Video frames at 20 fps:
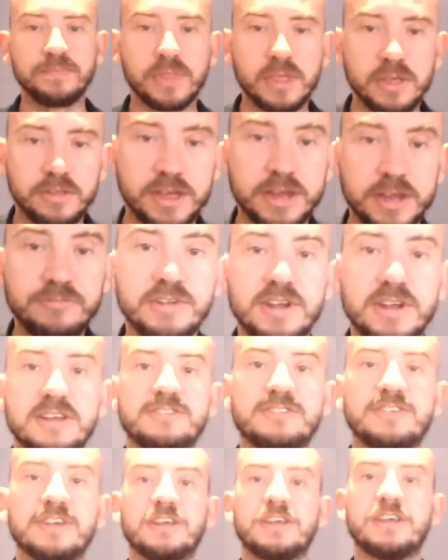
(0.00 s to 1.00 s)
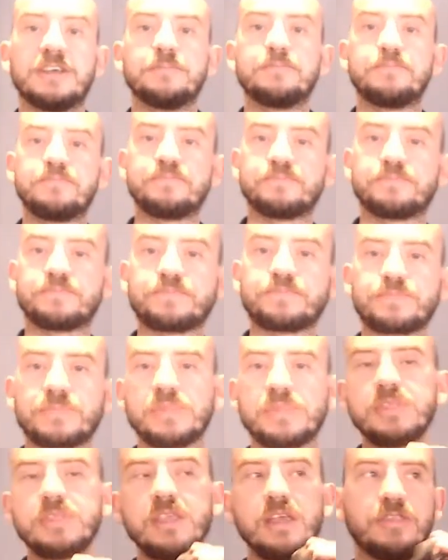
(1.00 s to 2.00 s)
then realistically,
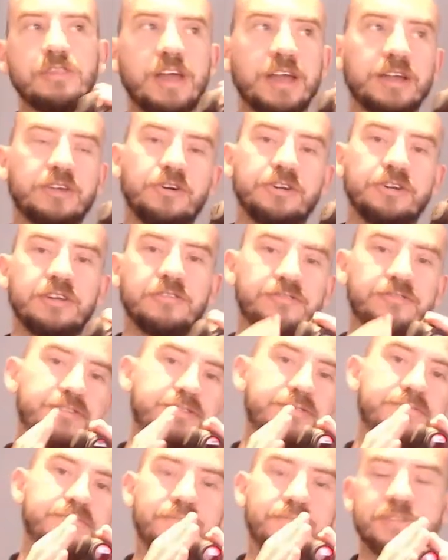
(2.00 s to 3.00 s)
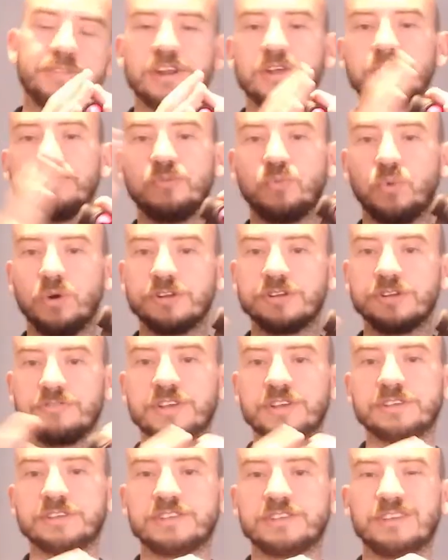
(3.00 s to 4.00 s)
that kind of the
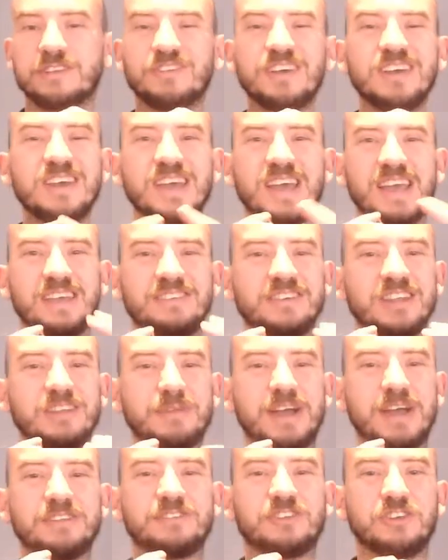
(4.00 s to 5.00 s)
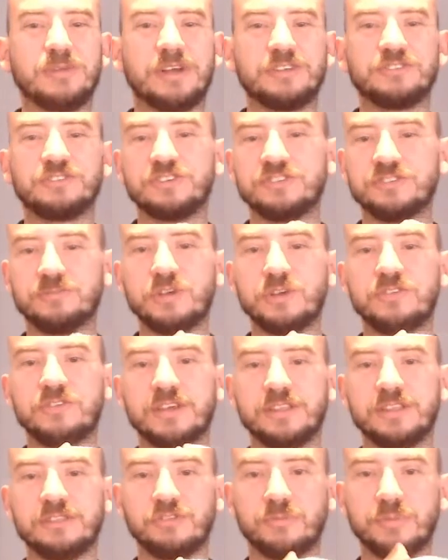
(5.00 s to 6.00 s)
wandering stuff isn't going to matter too much because you're moving
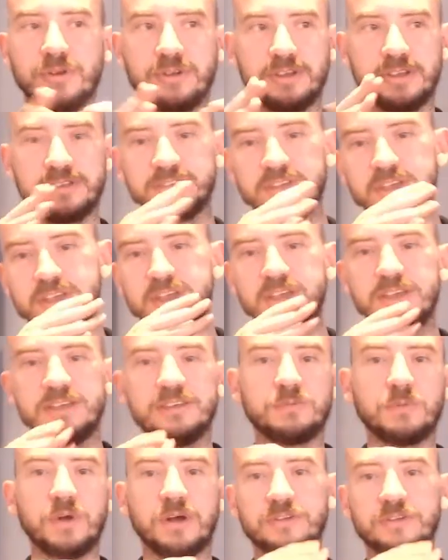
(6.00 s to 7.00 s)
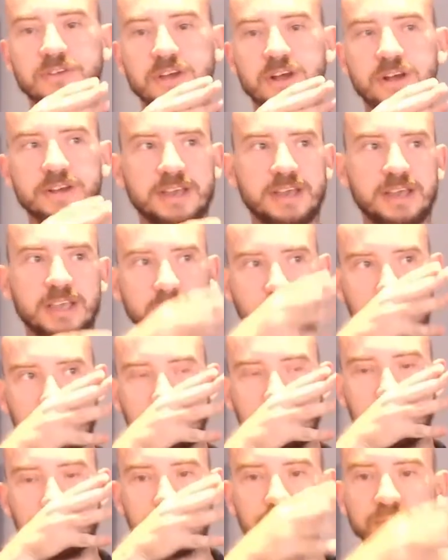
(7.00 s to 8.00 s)
in through buildings. You spot a target, you
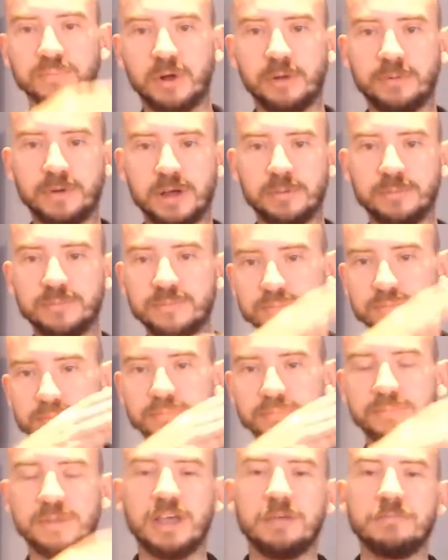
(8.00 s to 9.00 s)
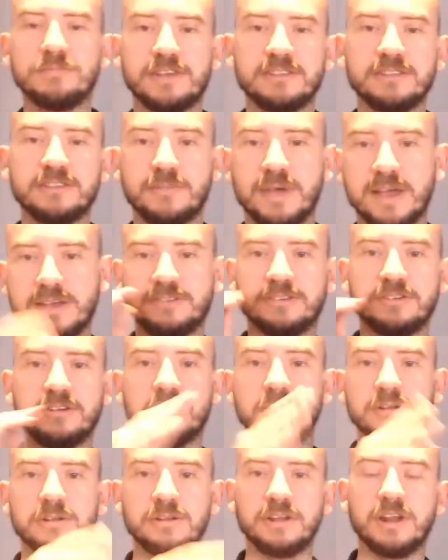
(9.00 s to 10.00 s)
might pop up, hit him centre mass,
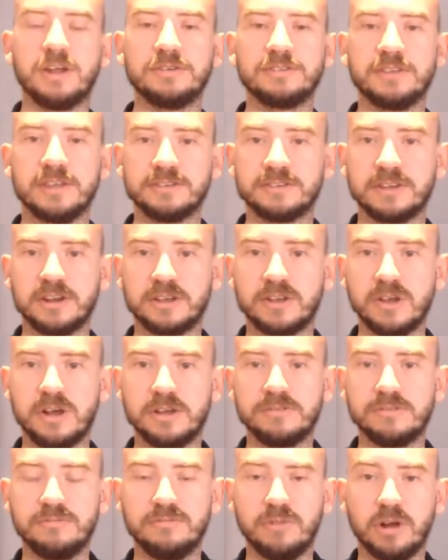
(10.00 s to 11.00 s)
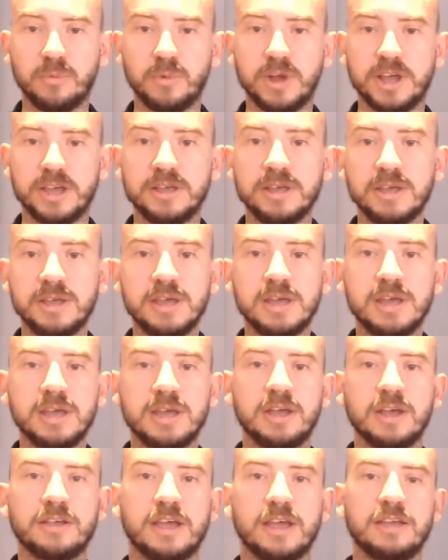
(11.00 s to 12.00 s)
and it's going to guide the right way.
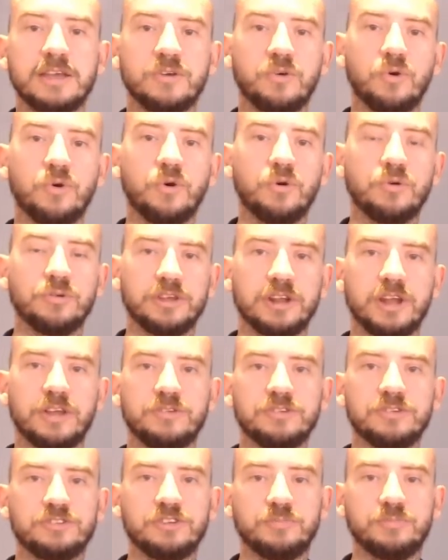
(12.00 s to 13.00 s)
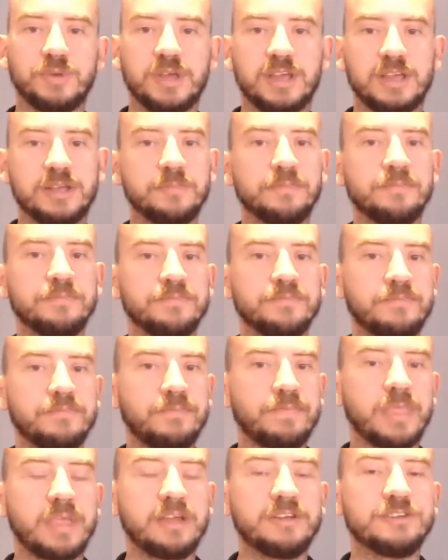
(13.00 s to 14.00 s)
Okay, or you should be
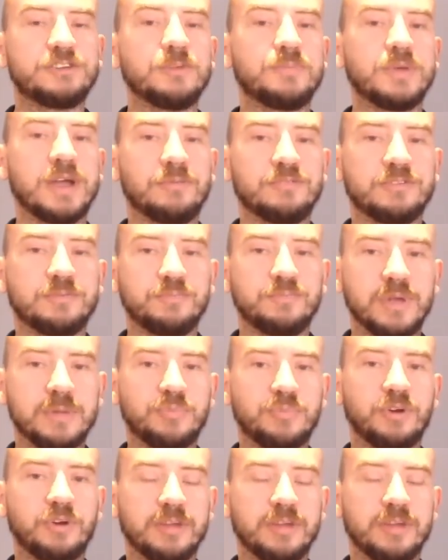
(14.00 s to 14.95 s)
able to be pretty